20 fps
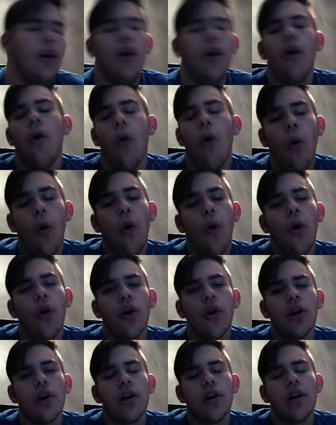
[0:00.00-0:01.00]

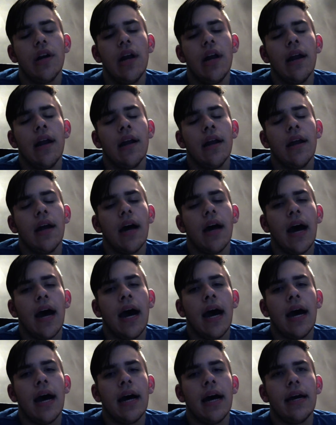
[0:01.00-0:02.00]
or
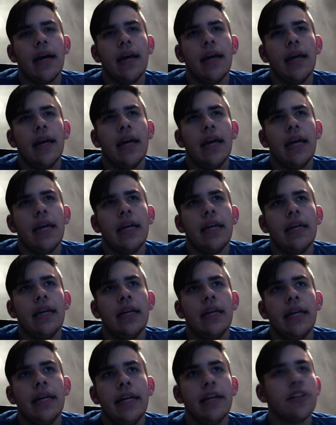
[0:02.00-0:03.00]

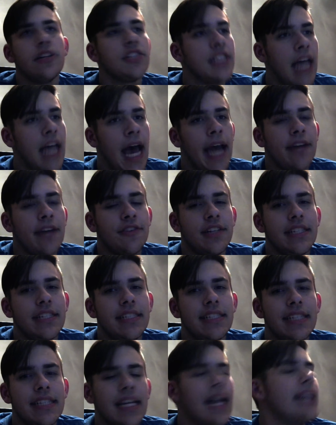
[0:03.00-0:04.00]
I hear
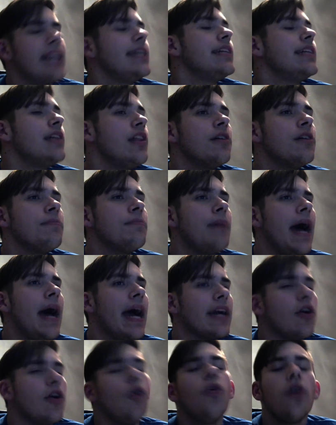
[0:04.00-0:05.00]
sirens and I need to look
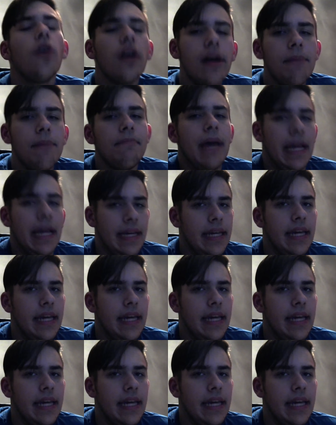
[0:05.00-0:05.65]
back or I'm backing